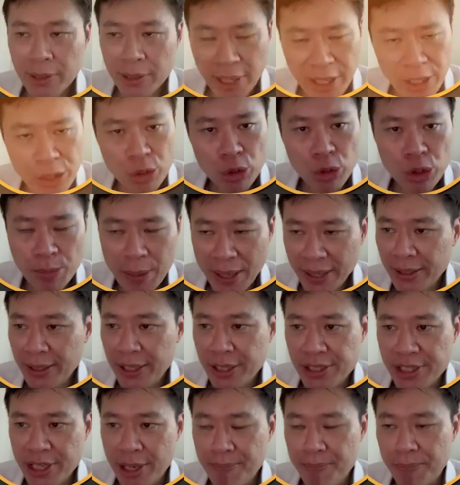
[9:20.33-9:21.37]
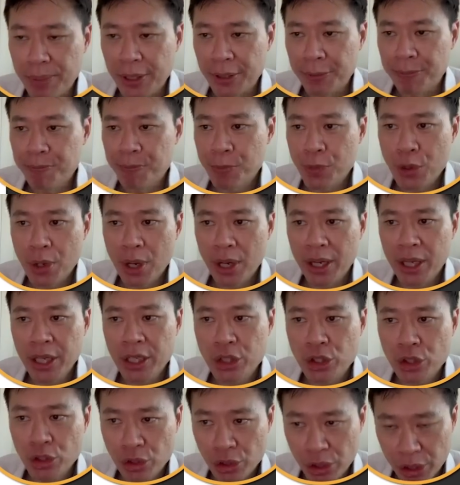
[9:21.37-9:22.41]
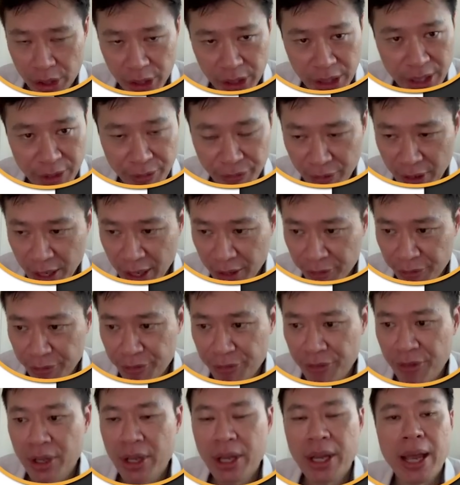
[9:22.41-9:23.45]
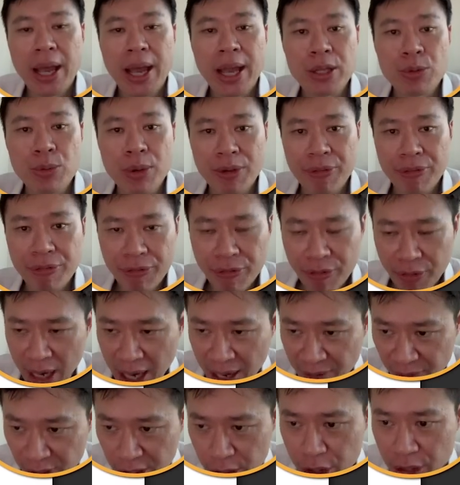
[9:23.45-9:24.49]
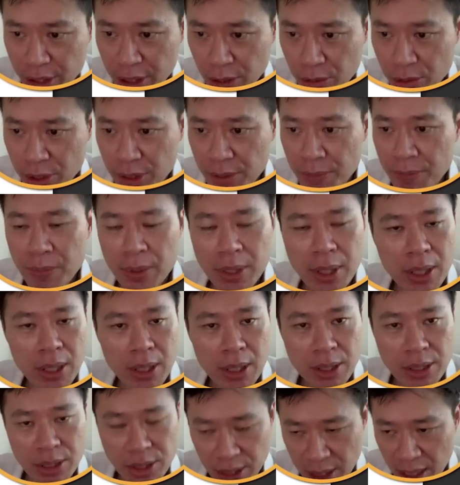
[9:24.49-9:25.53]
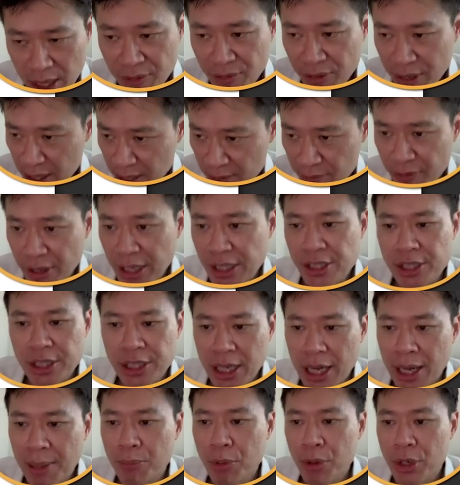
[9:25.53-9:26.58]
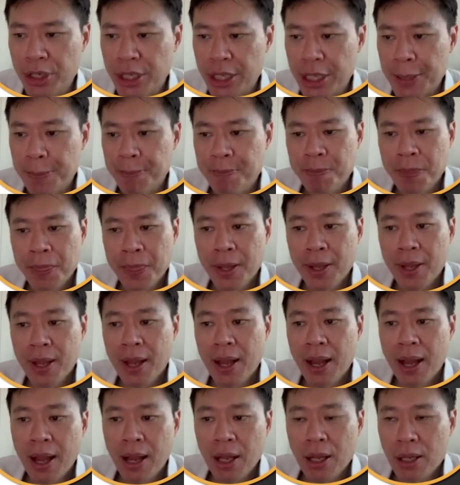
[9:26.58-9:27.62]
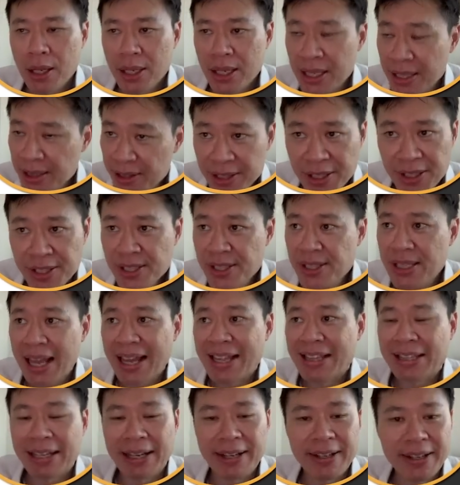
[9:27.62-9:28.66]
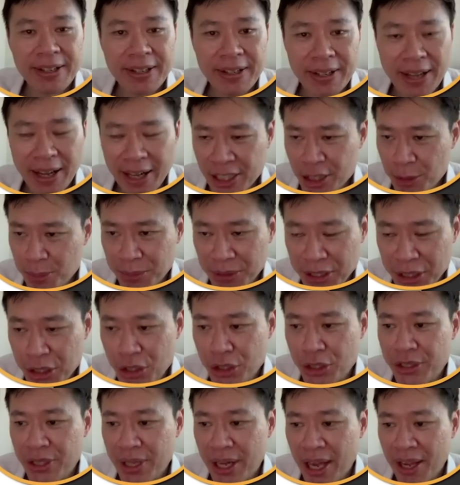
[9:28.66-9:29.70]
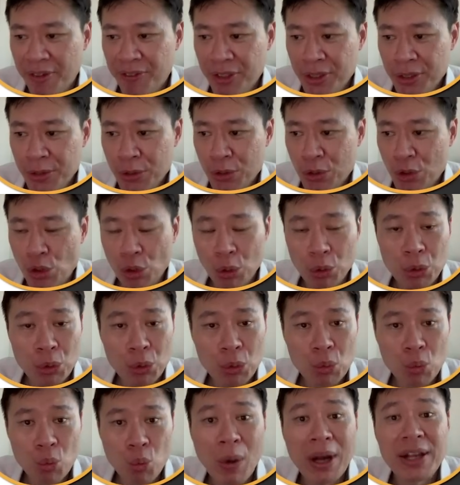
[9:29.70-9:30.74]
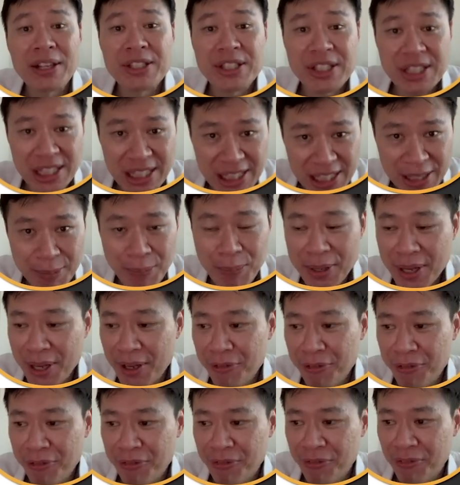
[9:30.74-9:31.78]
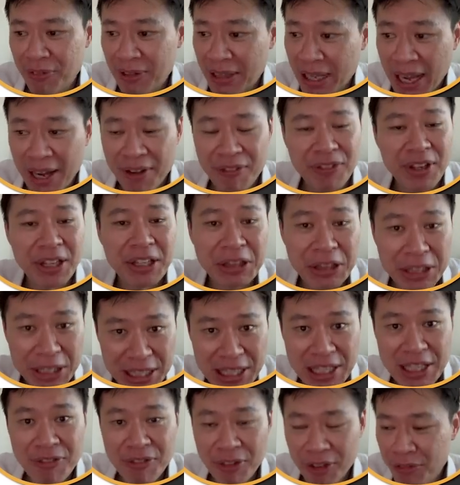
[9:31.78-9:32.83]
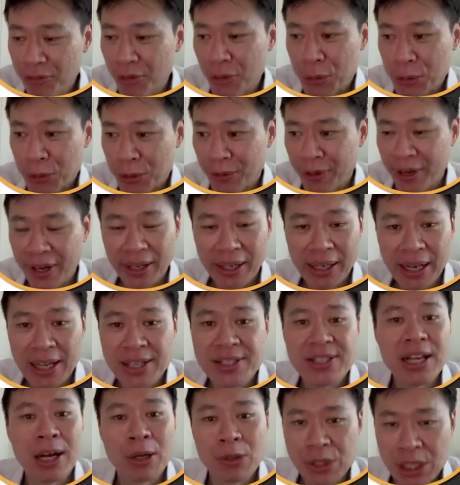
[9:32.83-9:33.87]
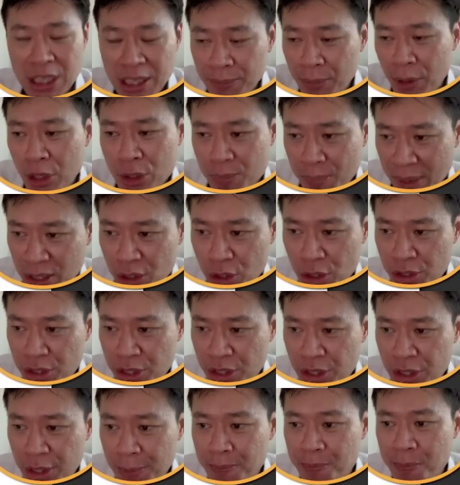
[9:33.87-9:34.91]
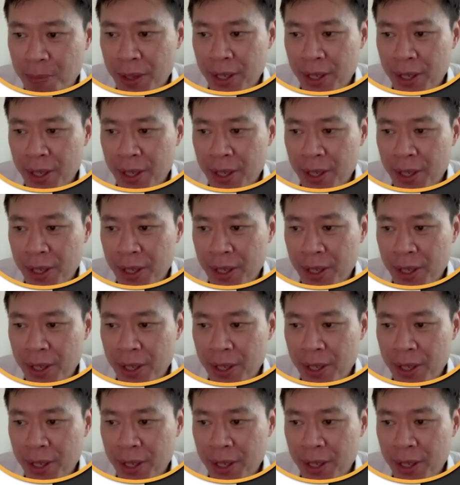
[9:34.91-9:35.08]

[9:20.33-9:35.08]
Let's use back the example. You are age 35 and you have 500,000 saved and invested up already. In this entire explanation, I haven't showed you what CPF Life can deliver for you, correct? As our Singapore's pension system.